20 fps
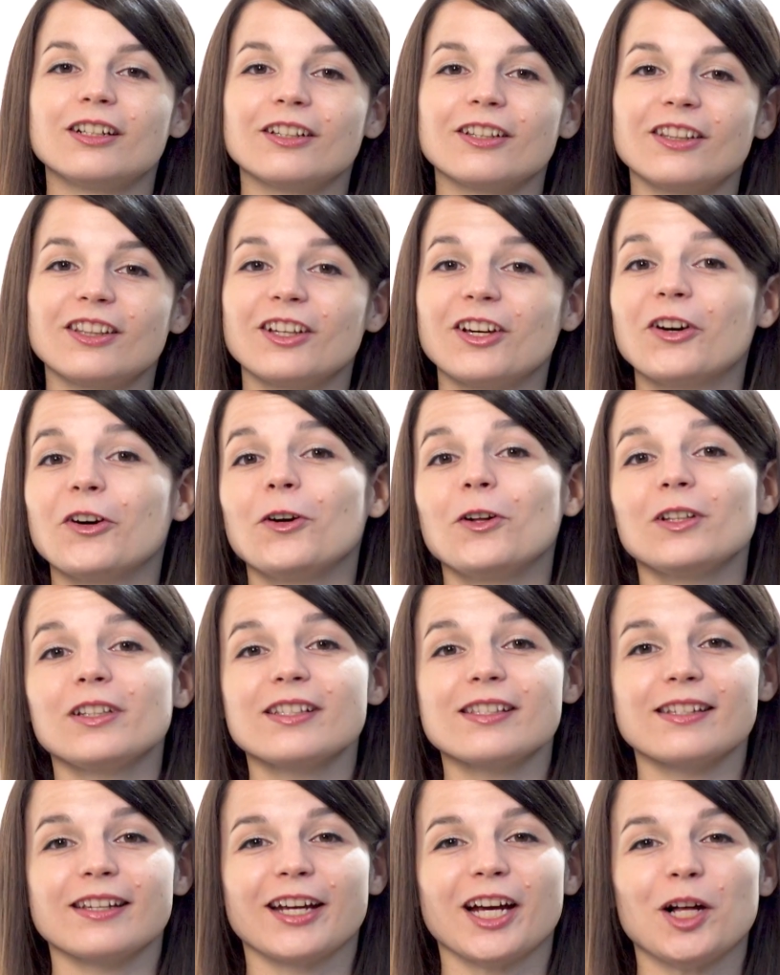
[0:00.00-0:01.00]
The goal is
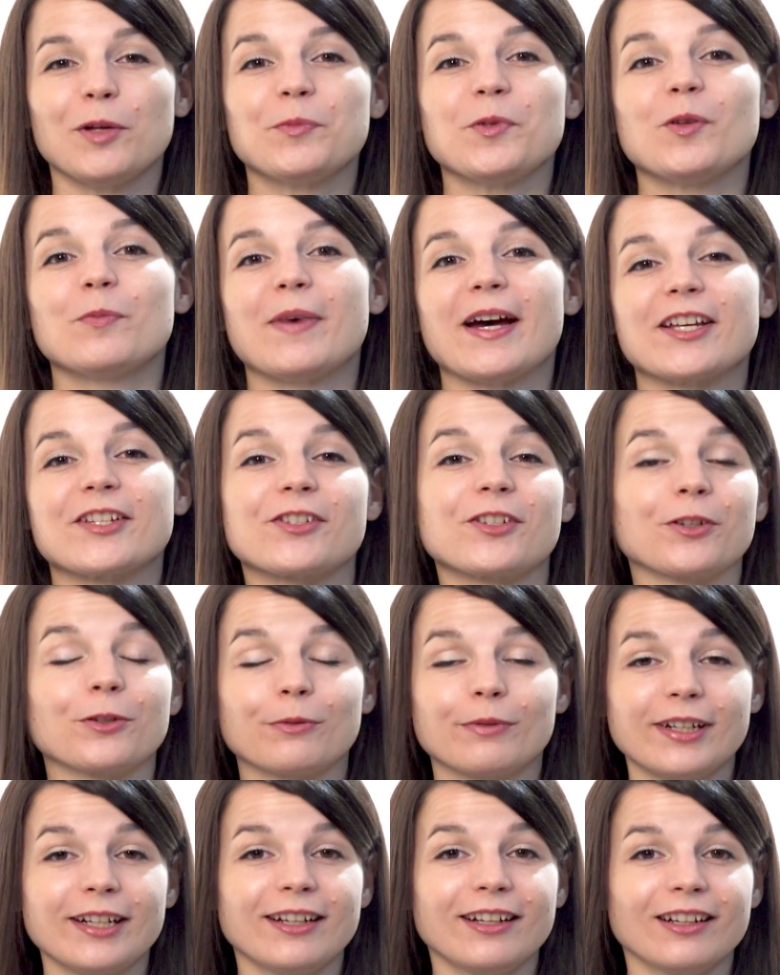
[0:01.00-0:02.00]
to help you master
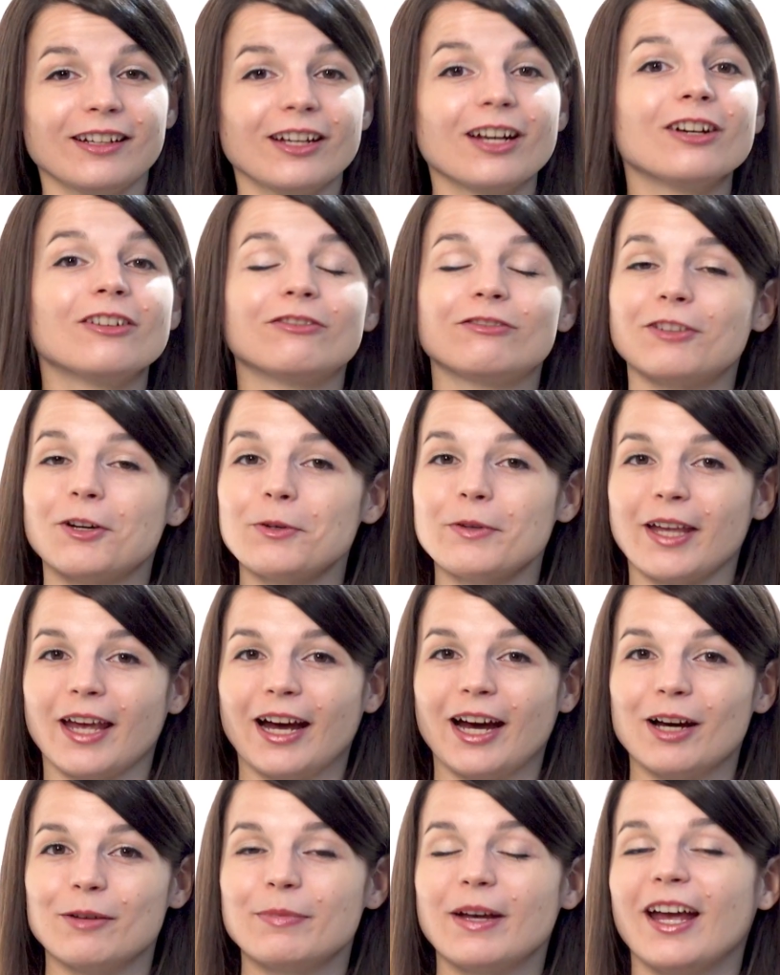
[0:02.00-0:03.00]
reading,
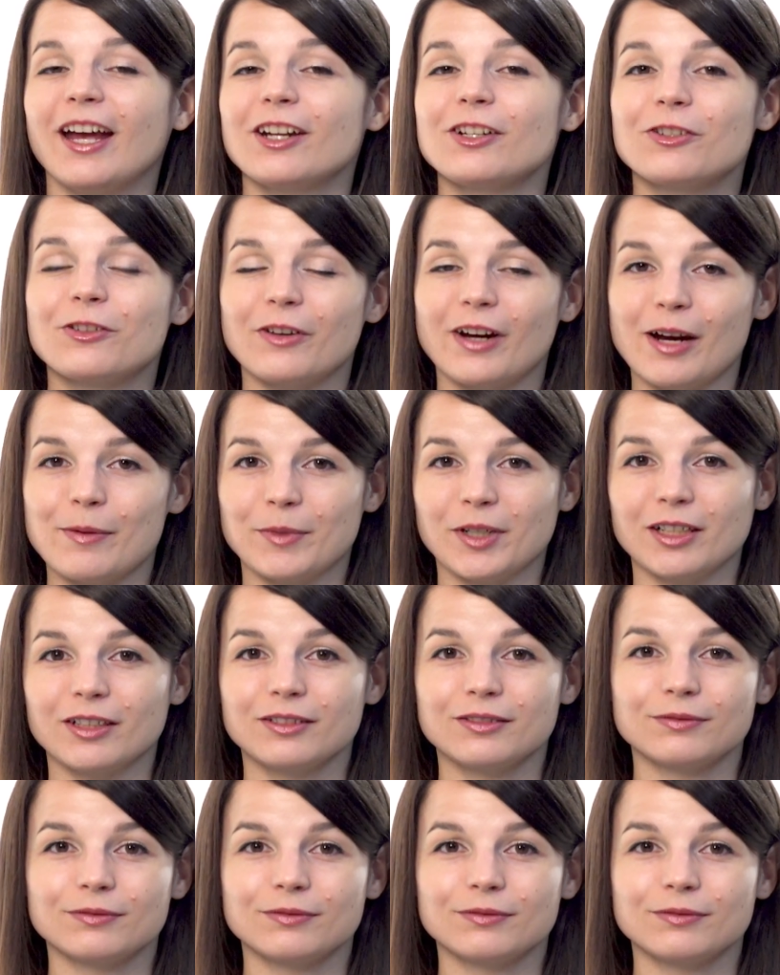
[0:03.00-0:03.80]
vocab, and grammar